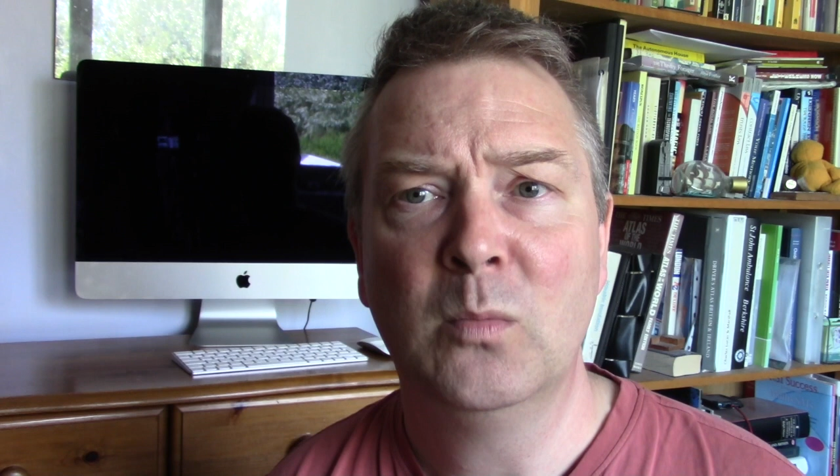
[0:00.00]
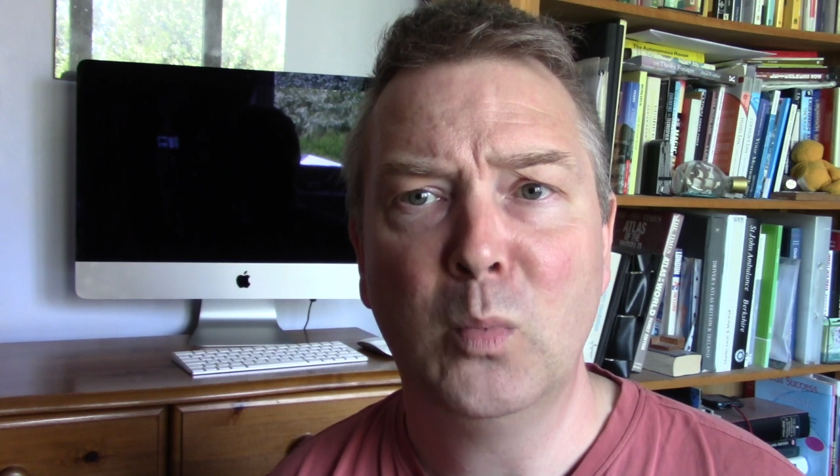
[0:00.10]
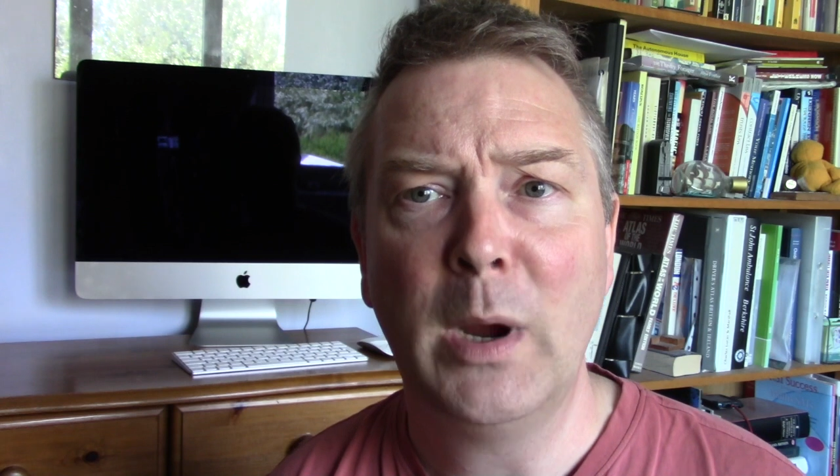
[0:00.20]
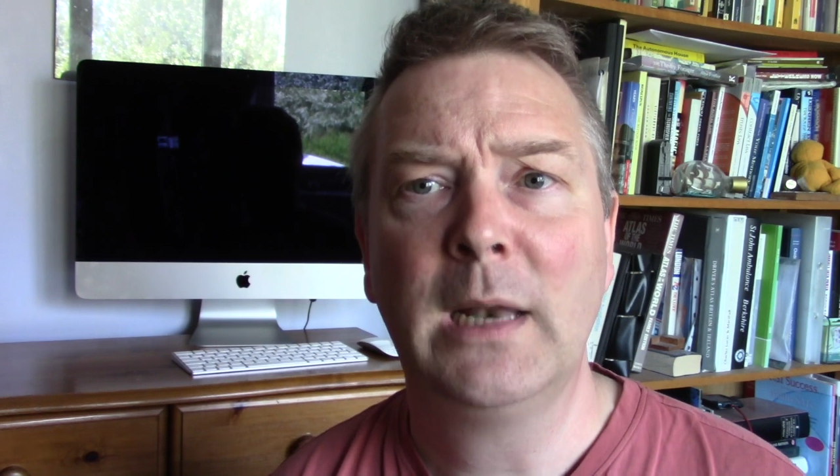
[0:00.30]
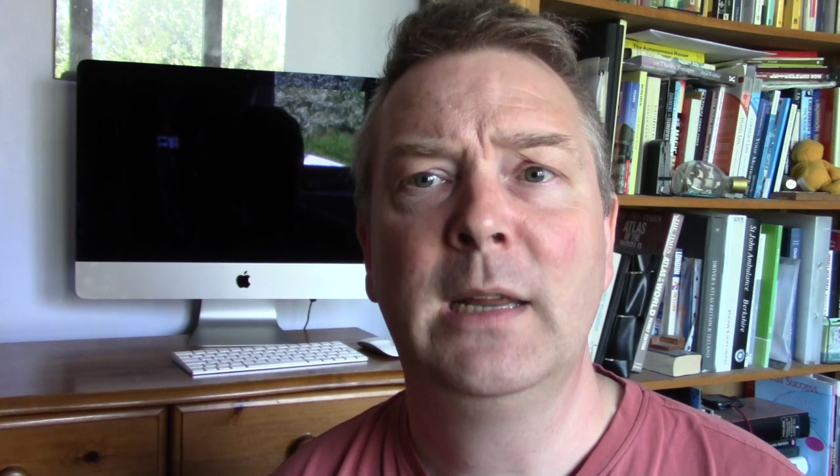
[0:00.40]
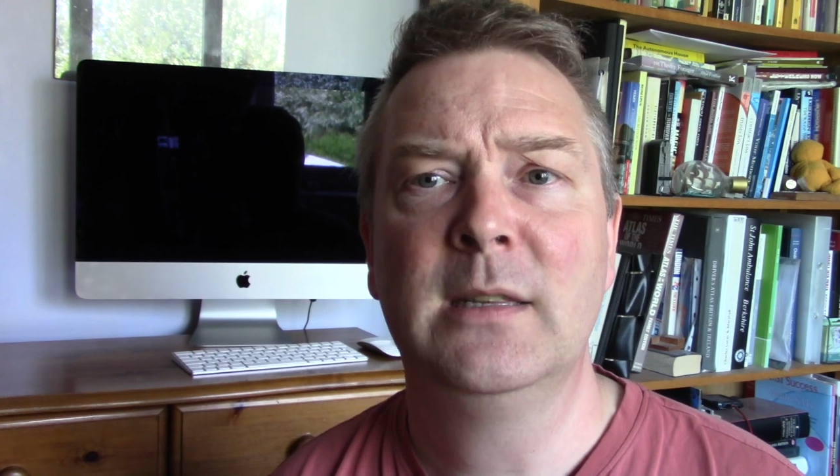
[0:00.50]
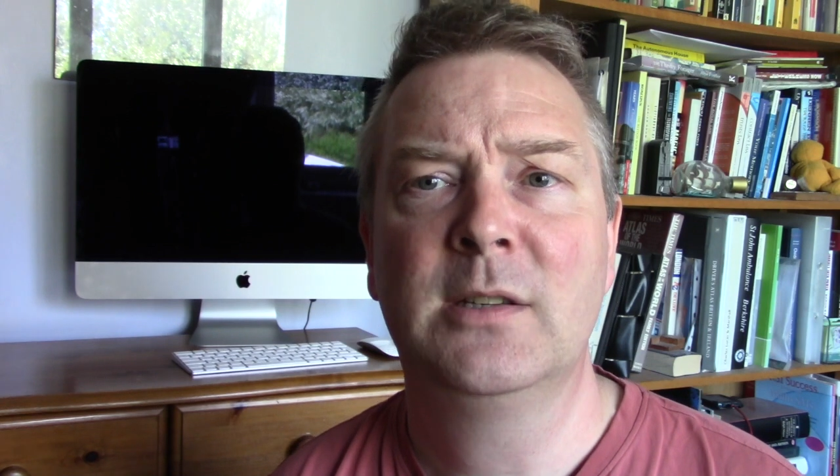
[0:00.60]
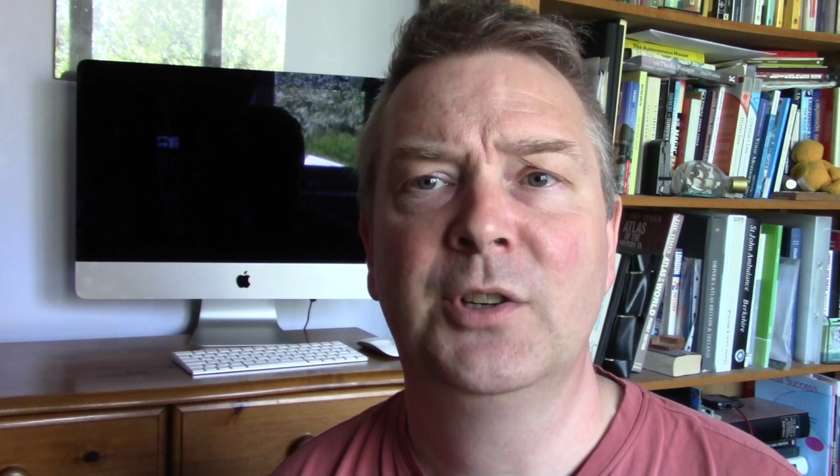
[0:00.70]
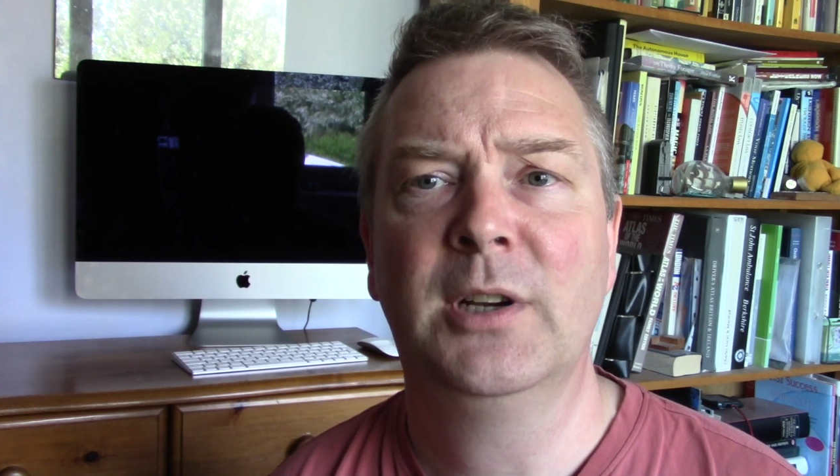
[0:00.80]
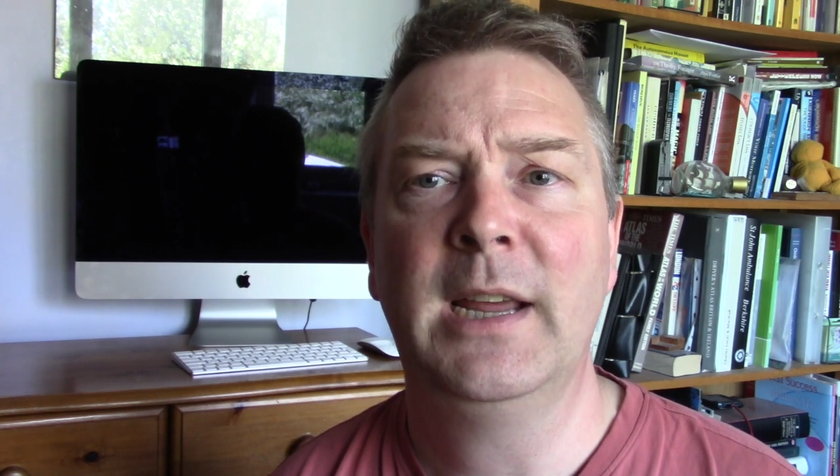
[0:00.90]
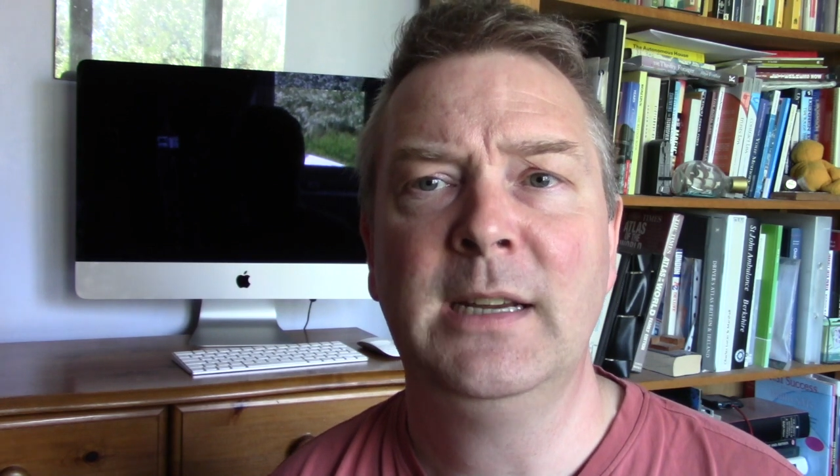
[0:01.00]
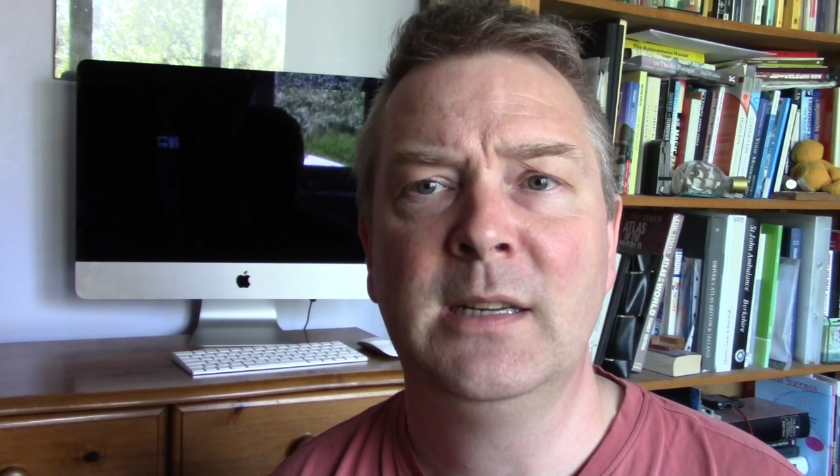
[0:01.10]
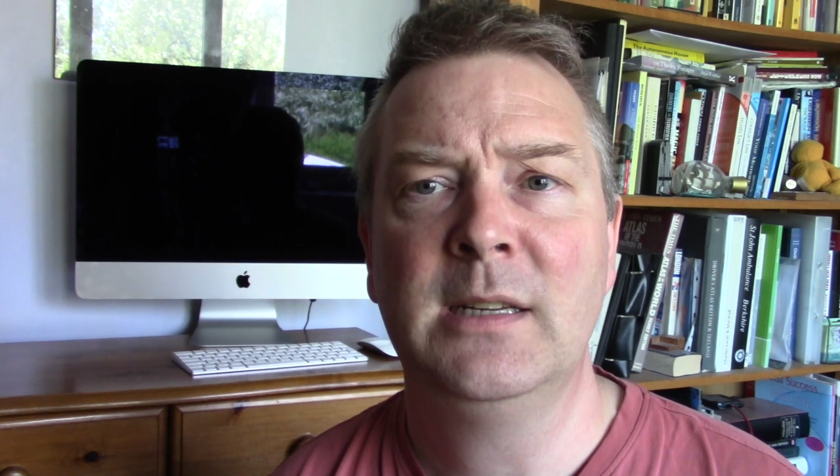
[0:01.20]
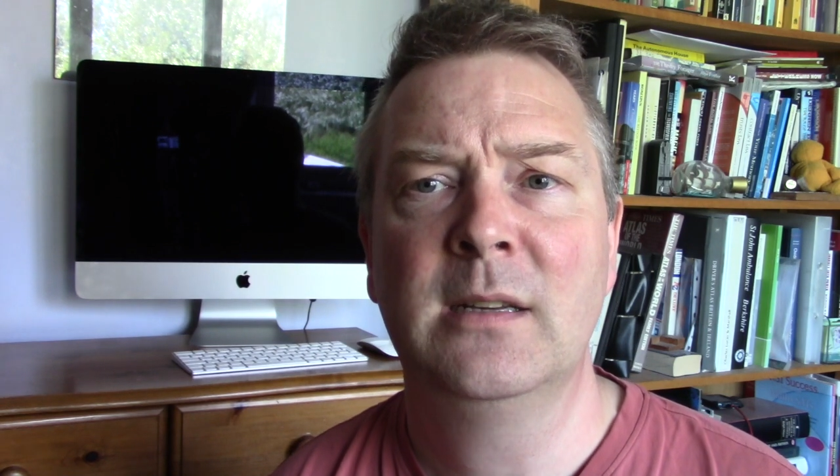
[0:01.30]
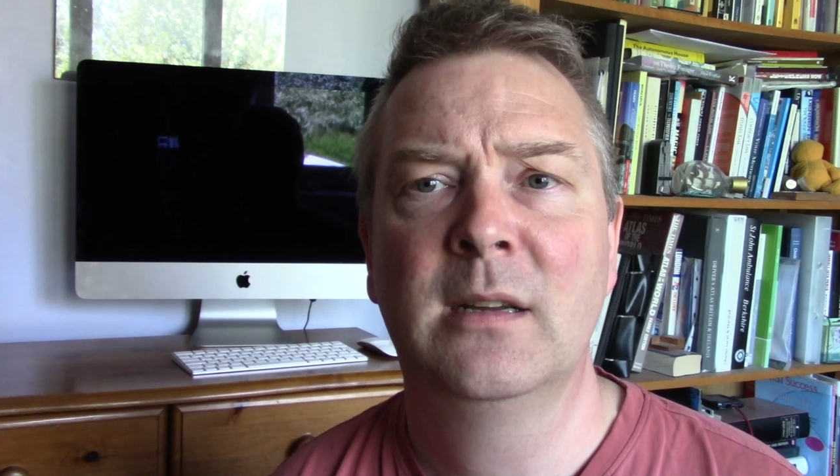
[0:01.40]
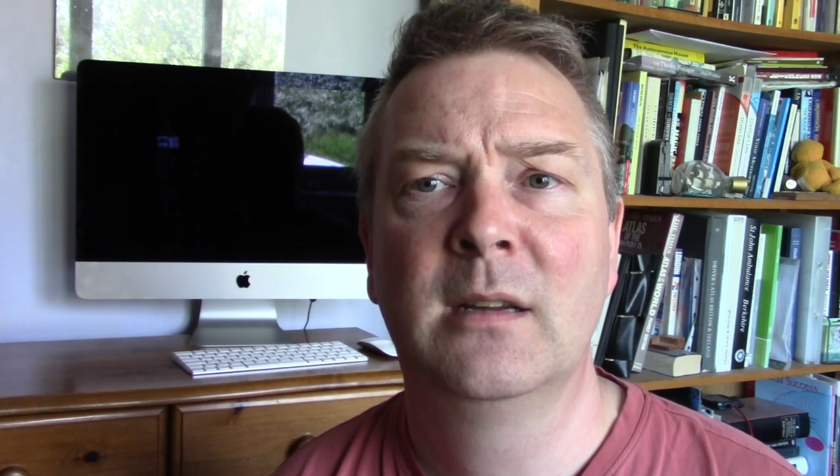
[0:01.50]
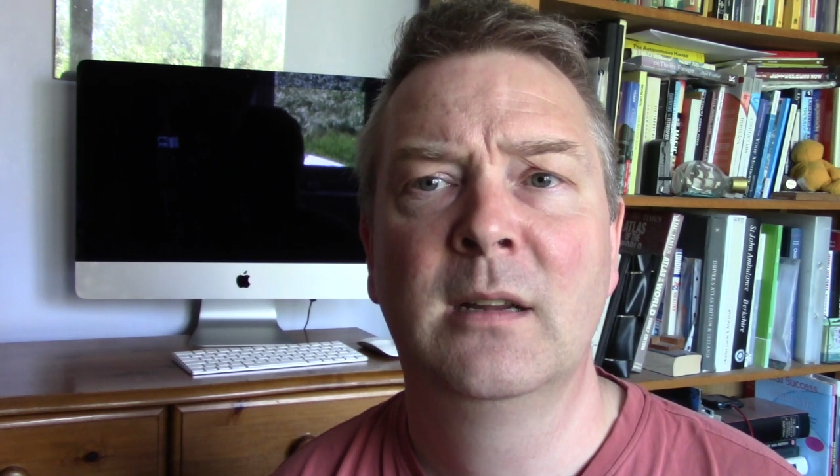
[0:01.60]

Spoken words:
well insulated,